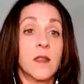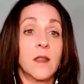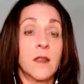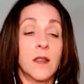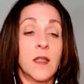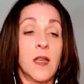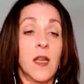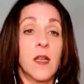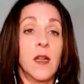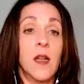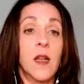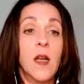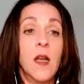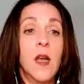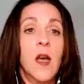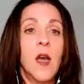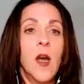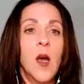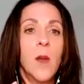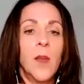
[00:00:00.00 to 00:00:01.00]
state,
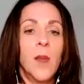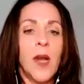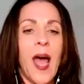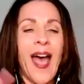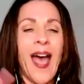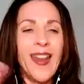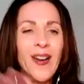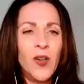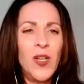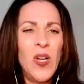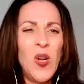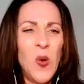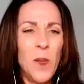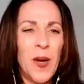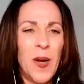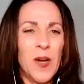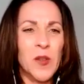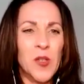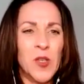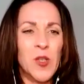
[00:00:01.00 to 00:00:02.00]
but I don't know
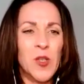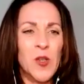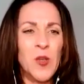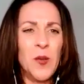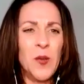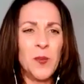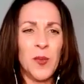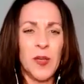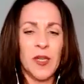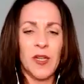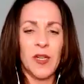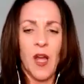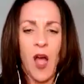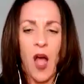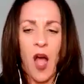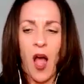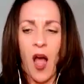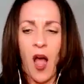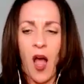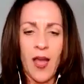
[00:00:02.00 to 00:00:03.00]
about you, but
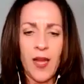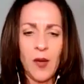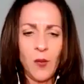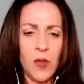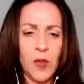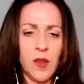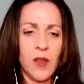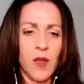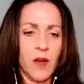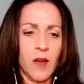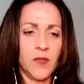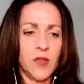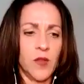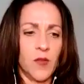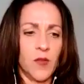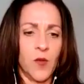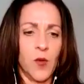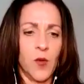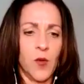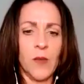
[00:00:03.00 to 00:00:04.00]
I would love to
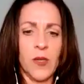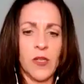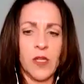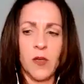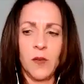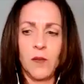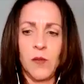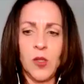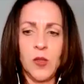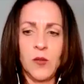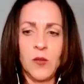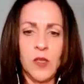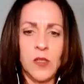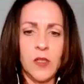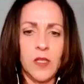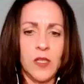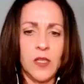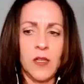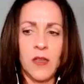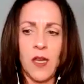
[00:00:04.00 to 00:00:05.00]
form a
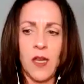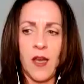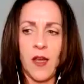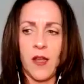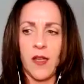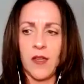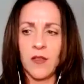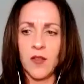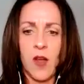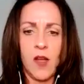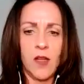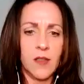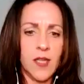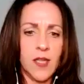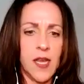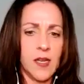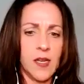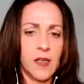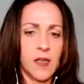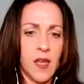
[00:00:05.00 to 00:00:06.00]
community that is all
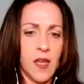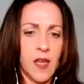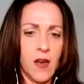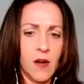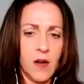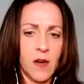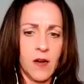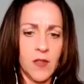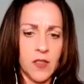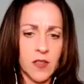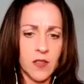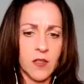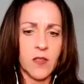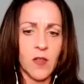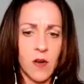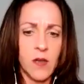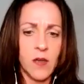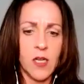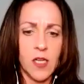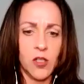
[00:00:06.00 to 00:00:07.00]
taken care of and
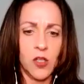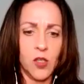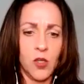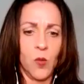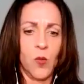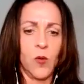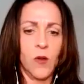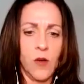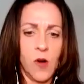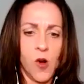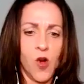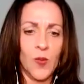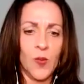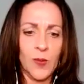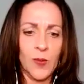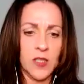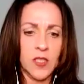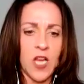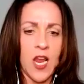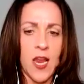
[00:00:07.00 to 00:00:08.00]
start in your home
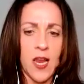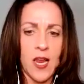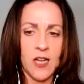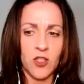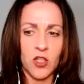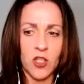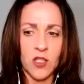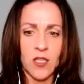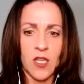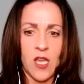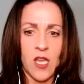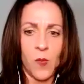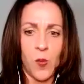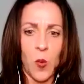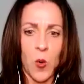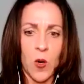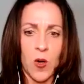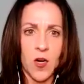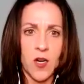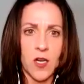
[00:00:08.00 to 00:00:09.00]
state and just keep
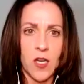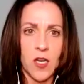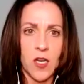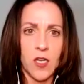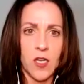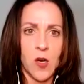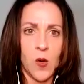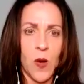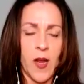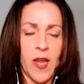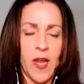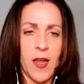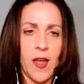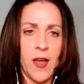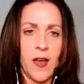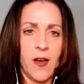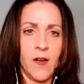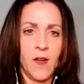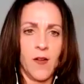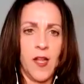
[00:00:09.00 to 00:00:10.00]
working your way
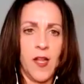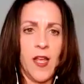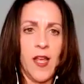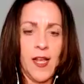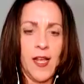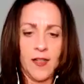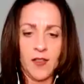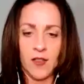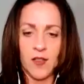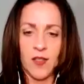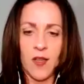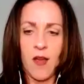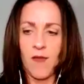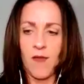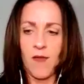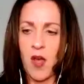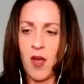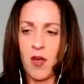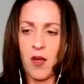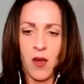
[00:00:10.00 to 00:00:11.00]
out and solve
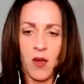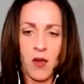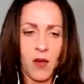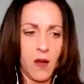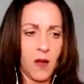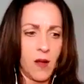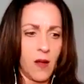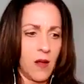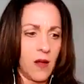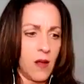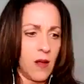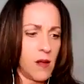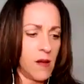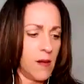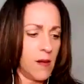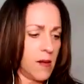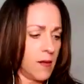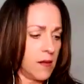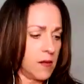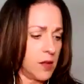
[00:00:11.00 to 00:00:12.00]

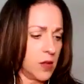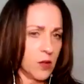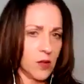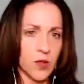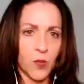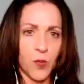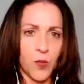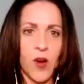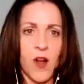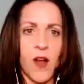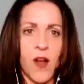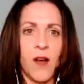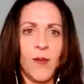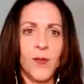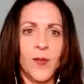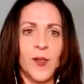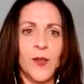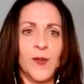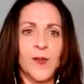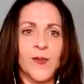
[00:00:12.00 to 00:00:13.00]
all those
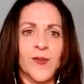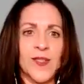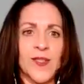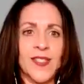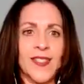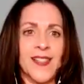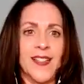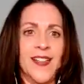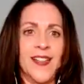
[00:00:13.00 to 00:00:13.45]
problems.